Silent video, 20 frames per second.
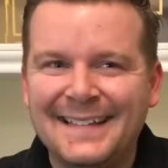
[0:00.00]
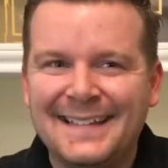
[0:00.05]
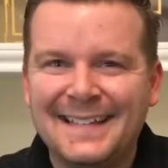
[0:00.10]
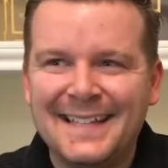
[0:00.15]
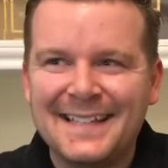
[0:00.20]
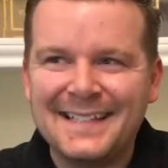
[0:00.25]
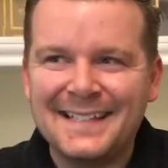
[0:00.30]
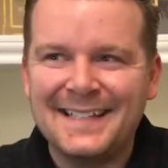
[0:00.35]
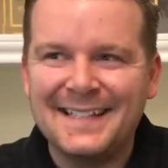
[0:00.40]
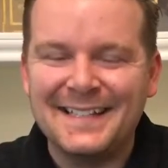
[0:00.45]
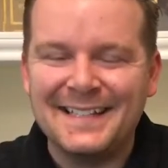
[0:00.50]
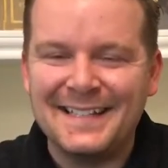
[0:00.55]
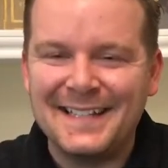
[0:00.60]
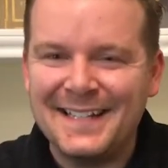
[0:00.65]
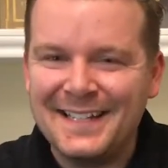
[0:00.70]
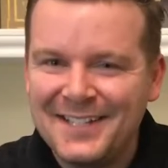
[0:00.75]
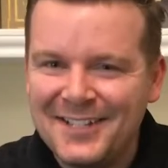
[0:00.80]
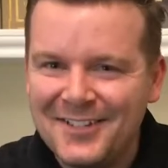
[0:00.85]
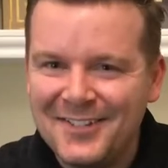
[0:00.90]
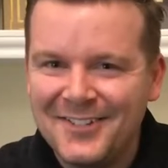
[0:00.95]

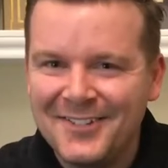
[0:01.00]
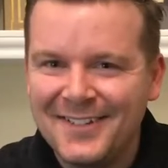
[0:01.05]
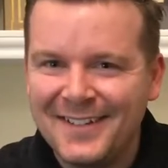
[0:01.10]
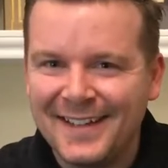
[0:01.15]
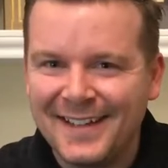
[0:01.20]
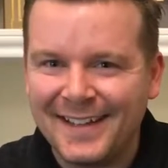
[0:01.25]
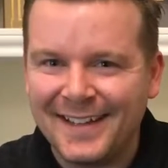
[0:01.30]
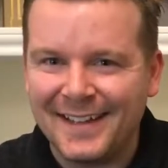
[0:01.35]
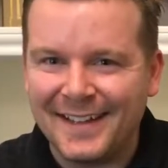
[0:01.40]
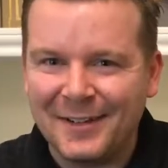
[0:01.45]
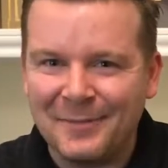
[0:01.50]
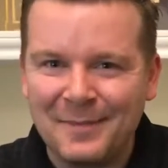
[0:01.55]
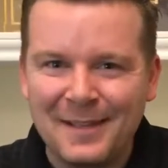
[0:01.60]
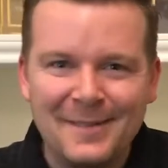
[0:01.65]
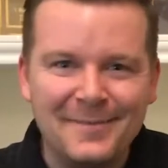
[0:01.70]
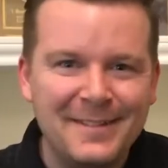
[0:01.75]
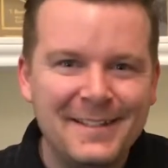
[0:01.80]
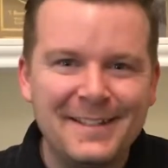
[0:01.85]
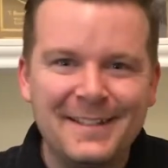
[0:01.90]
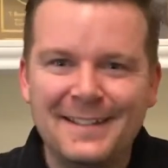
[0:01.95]
discontinued,
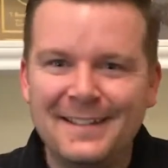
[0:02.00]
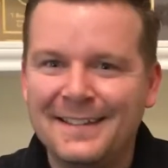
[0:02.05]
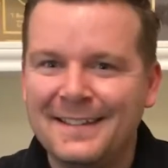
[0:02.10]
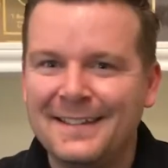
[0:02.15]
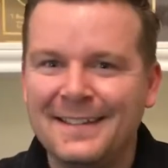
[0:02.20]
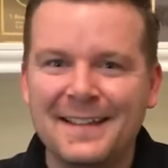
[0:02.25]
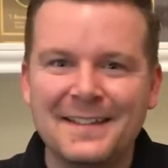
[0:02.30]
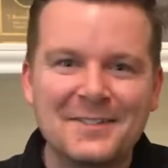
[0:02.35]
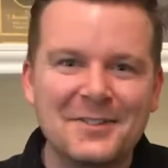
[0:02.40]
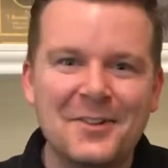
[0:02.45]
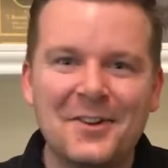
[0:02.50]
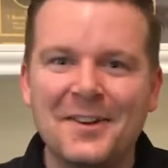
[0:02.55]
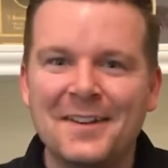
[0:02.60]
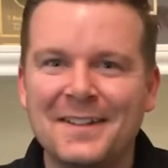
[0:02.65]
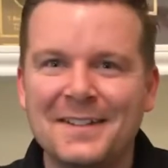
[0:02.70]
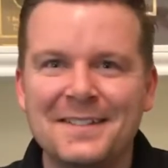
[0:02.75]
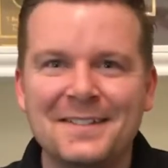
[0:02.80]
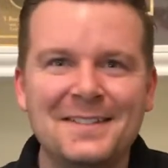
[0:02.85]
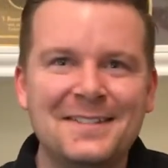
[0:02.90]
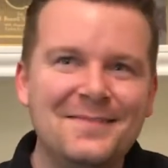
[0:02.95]
maybe as
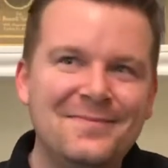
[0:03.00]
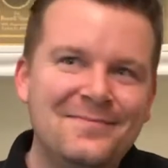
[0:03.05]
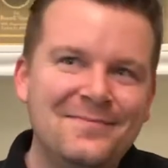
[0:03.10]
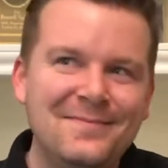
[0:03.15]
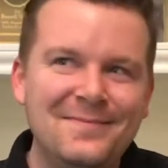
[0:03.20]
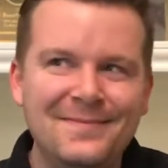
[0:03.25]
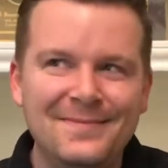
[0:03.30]
long as,